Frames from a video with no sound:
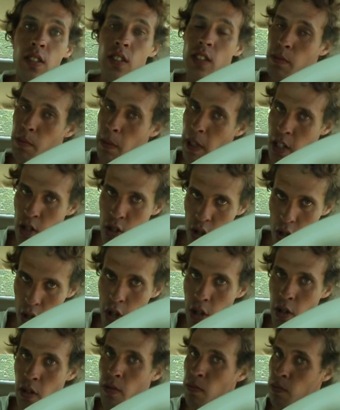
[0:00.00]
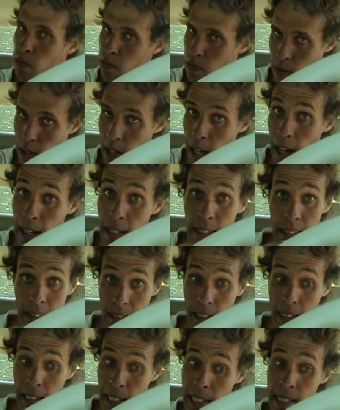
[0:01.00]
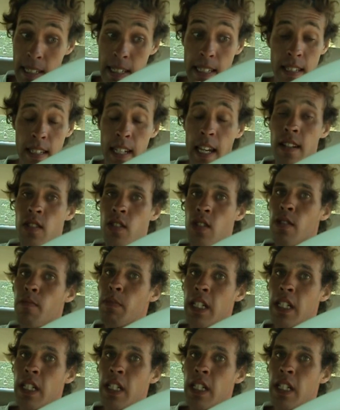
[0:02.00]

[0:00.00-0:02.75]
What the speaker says: just make sure that it is the sensor,